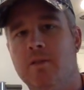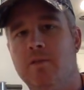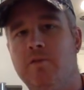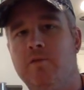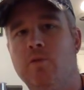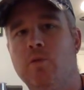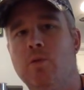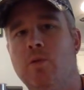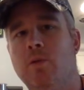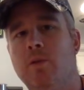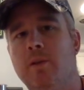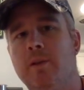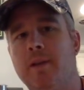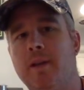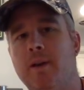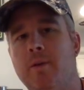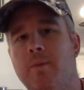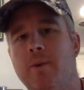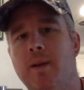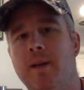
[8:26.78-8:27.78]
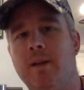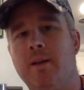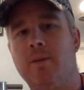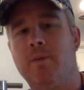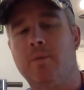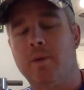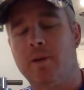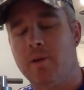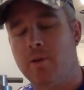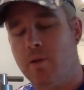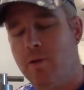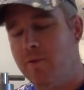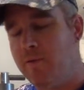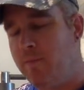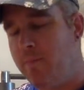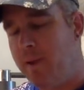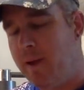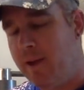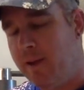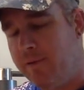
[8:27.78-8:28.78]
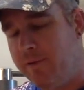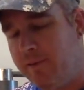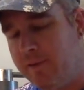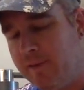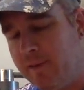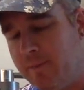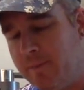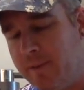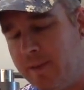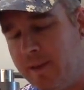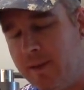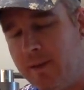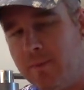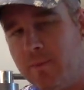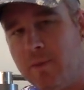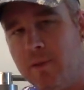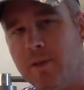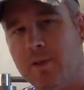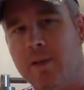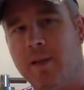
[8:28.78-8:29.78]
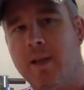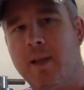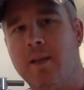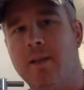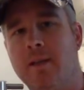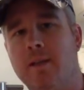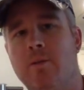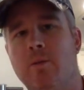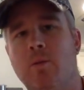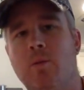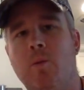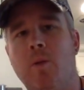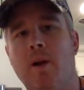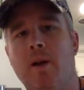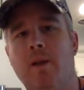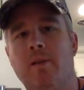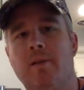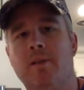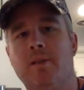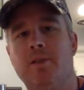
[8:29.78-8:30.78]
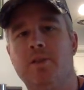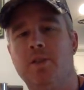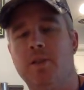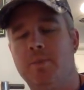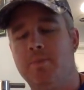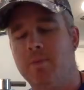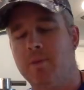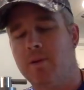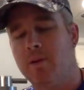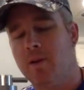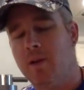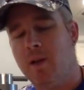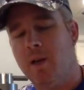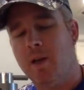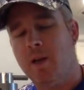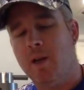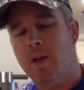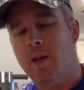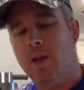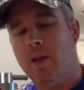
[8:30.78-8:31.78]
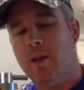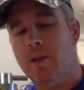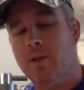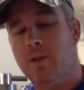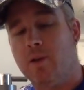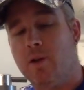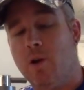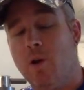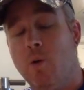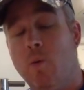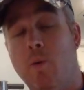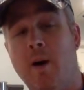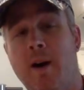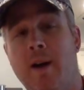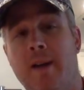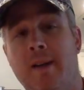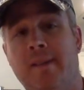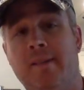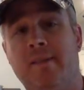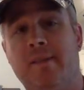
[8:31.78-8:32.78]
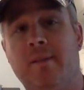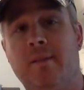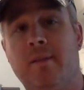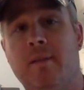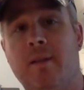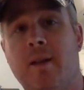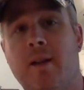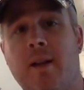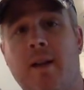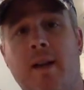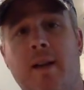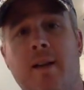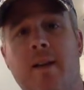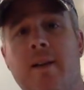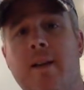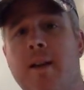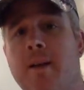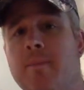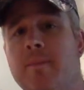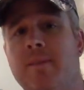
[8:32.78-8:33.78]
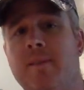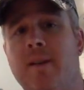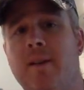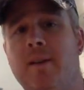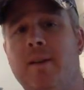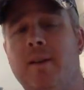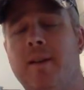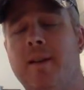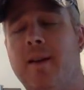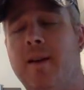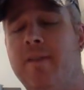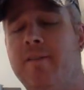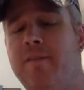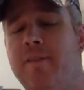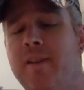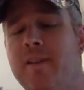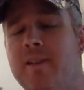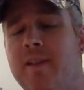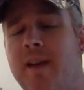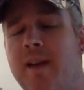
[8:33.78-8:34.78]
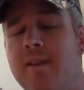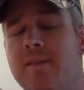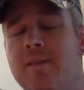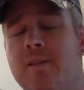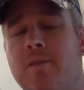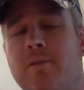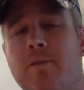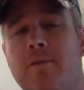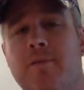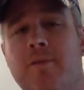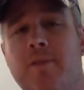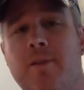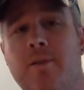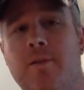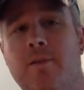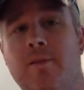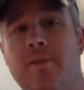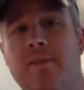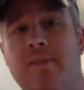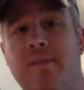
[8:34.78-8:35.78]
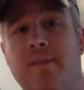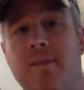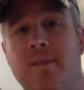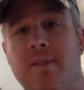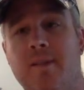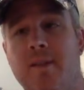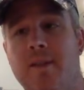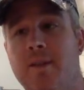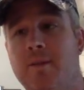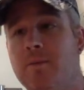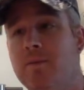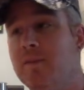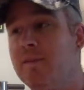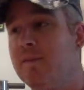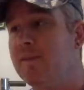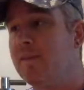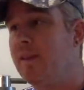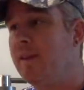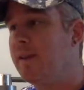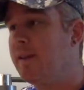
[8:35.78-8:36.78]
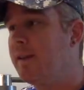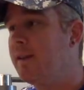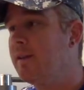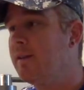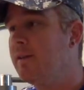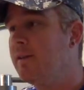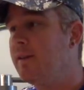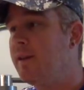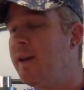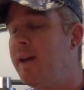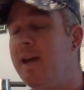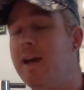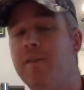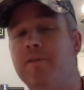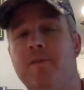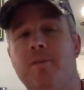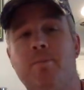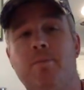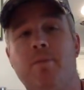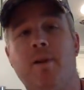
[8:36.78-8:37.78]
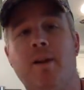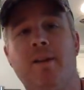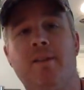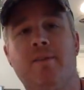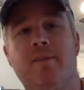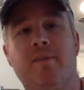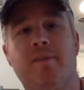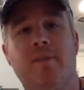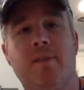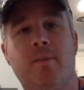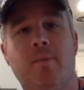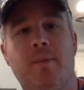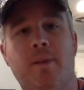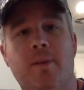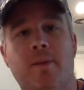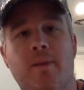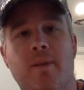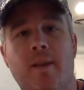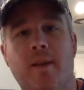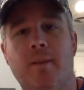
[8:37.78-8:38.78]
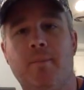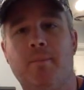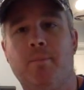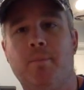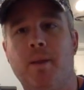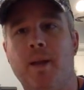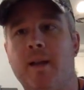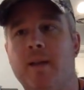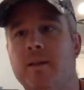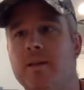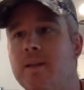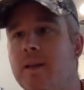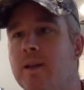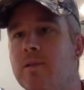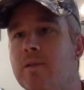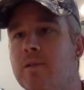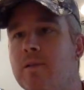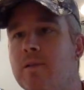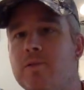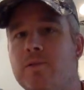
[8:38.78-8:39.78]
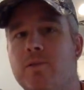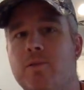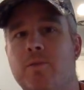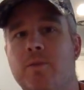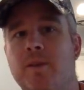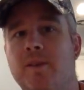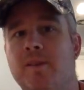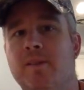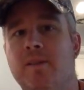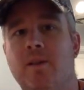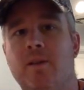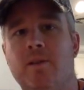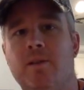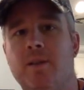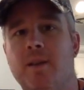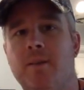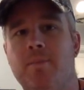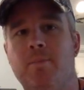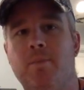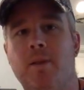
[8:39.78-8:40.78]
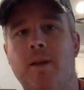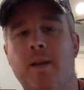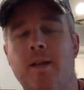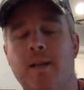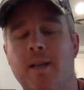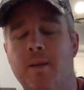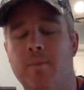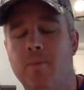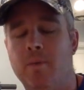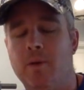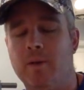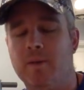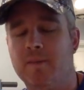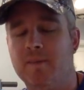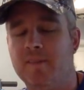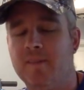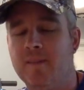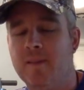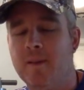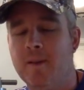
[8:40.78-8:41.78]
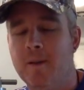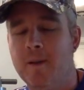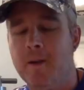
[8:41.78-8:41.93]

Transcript: frugal in that way. I don't want to overpay for something when you can get equal quality cheaper. The GoWise, I got it on Amazon. I got fantastic reviews. It was like half the price of some of the like Black and Deckers or Cuisinart type brand name ones,